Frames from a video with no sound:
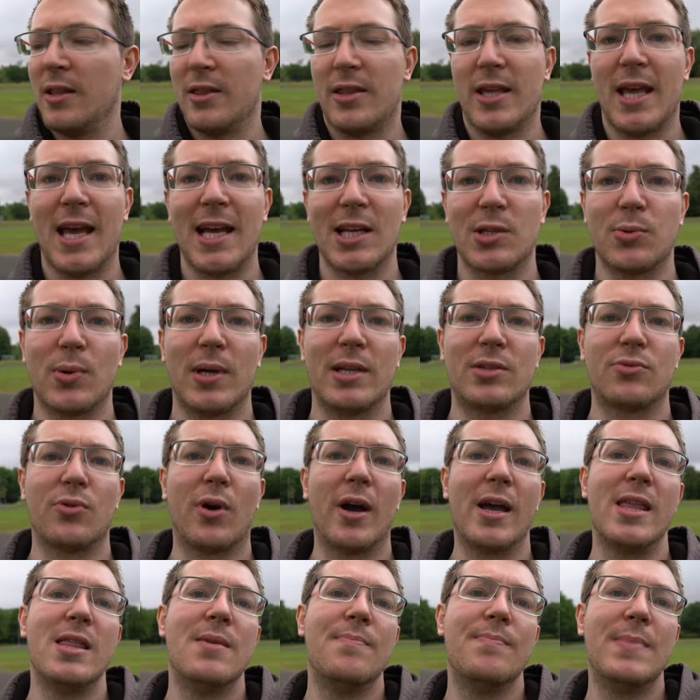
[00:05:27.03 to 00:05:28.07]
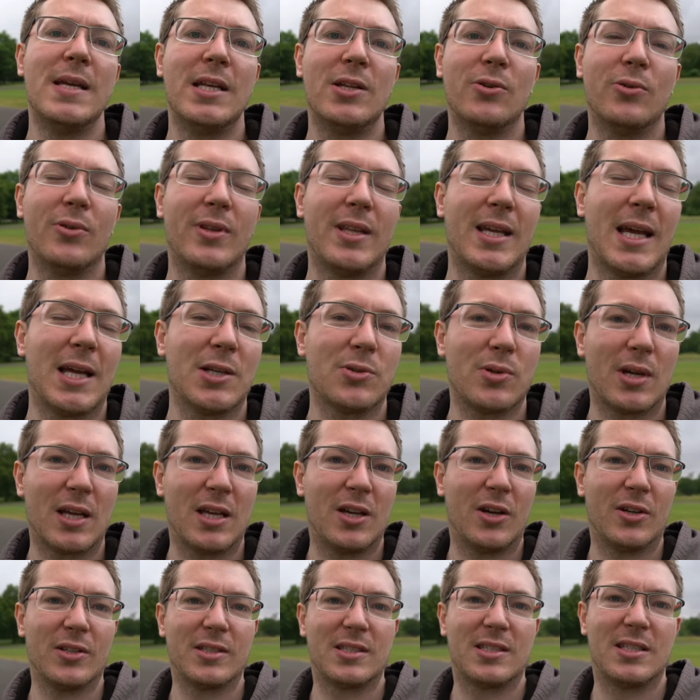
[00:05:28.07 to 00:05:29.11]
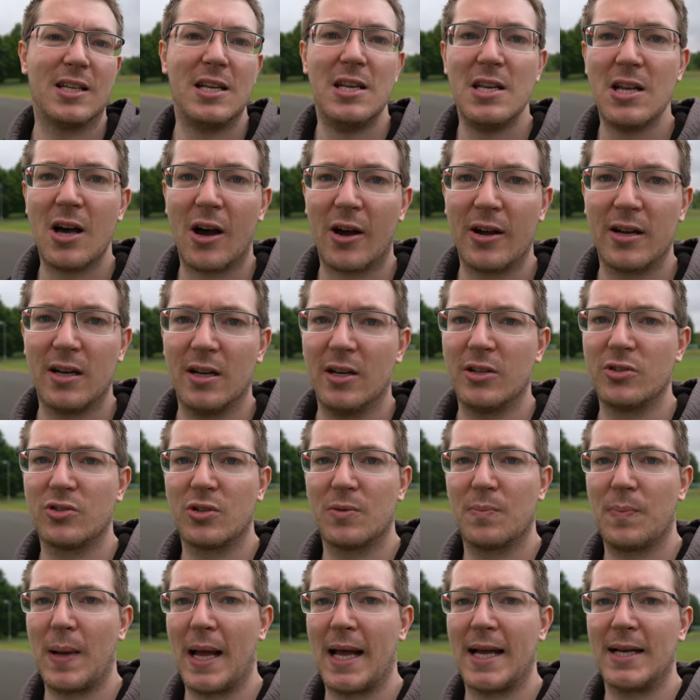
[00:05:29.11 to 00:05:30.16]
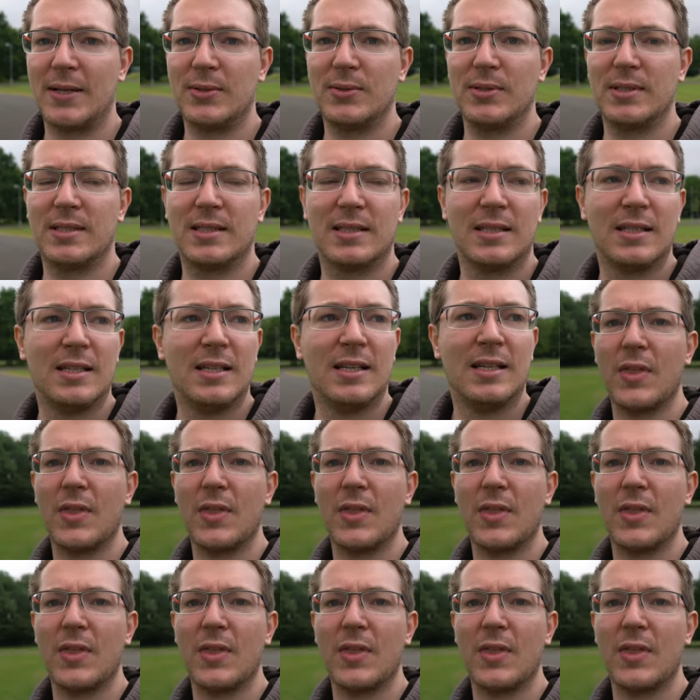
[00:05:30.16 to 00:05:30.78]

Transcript: The Exway is right in the middle. The Exway costs nine hundred pounds.